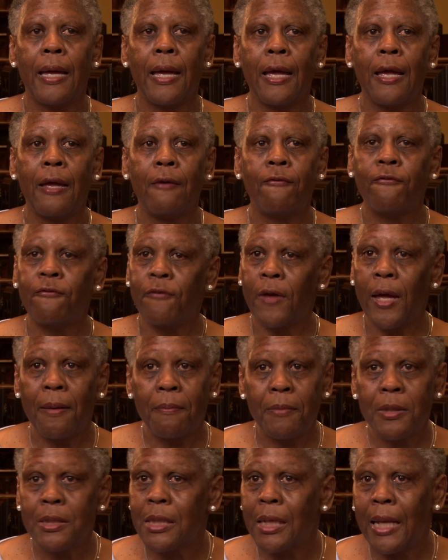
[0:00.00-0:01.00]
a
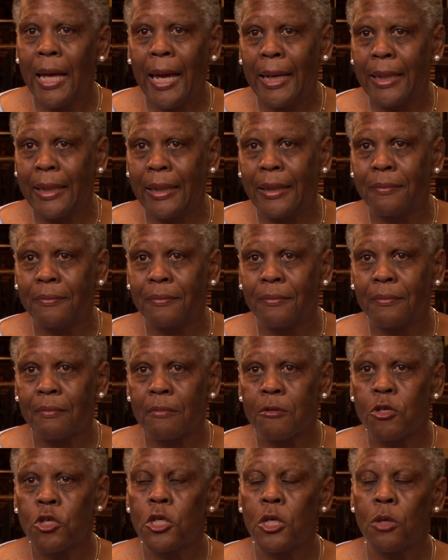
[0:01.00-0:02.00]
famous lady.
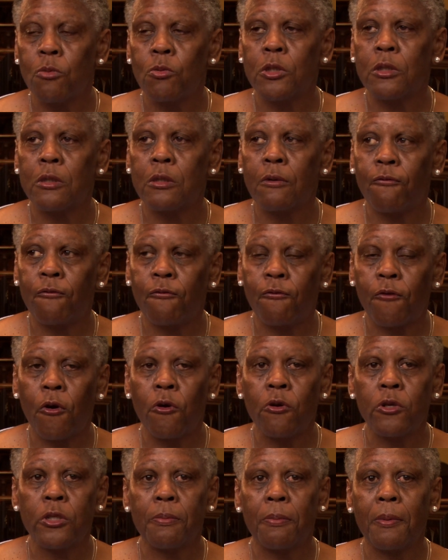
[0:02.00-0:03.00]
She was the
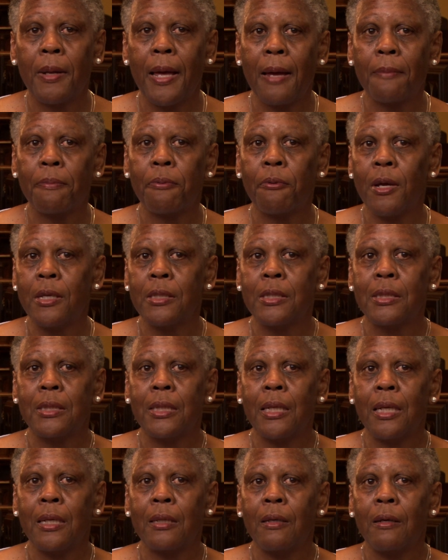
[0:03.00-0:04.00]
first Black
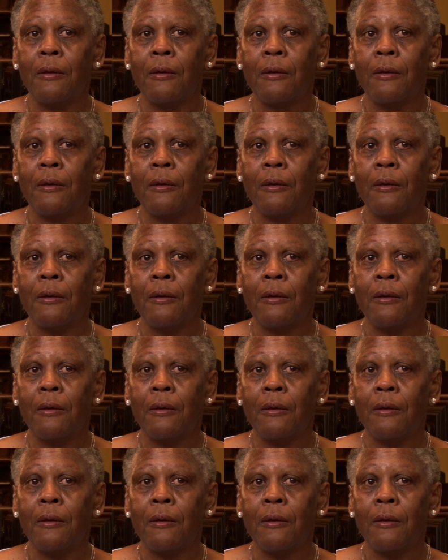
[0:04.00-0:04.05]
president